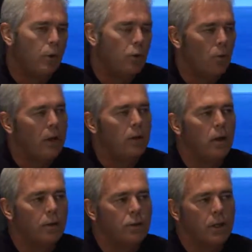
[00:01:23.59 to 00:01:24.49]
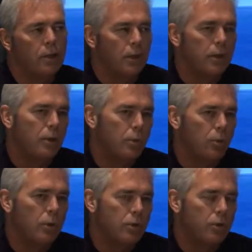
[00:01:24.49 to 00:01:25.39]
when you write a longer shader, and
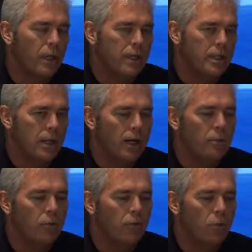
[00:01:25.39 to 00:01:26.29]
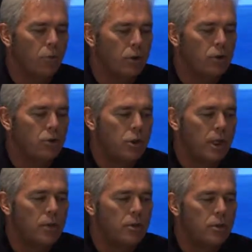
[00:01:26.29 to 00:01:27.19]
with DirectX 9 and before, when you use
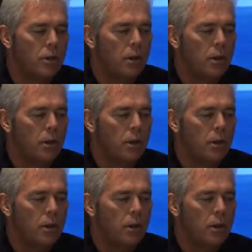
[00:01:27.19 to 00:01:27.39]
shaders,